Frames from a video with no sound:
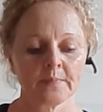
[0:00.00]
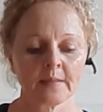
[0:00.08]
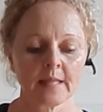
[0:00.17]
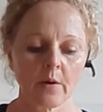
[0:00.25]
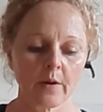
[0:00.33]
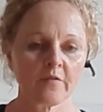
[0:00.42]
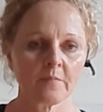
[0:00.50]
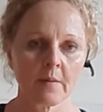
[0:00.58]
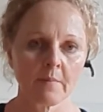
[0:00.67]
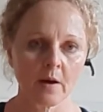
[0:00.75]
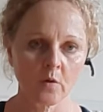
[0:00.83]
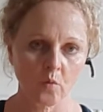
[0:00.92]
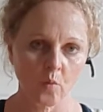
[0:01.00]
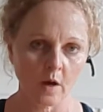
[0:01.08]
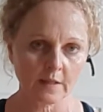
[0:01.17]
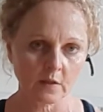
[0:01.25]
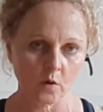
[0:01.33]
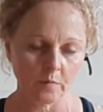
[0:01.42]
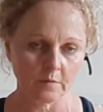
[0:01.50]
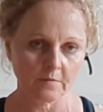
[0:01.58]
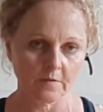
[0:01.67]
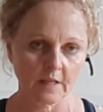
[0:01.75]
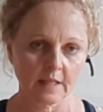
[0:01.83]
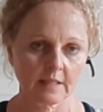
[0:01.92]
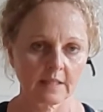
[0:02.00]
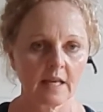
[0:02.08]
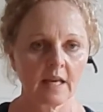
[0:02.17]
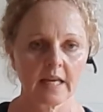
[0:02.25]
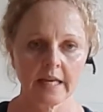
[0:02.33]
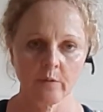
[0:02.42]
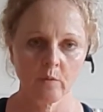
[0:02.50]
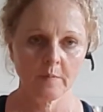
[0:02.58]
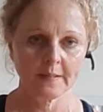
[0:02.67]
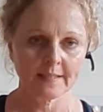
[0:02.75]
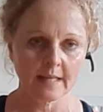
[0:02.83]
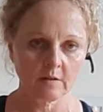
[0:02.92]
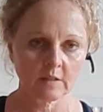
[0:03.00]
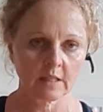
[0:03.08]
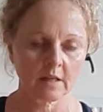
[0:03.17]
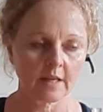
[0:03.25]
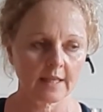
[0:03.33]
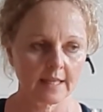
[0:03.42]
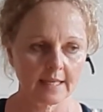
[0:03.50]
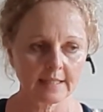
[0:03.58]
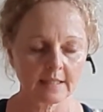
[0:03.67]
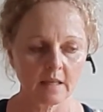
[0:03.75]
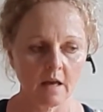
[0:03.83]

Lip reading: now, if my mouth was open for this, it would be sounding like this.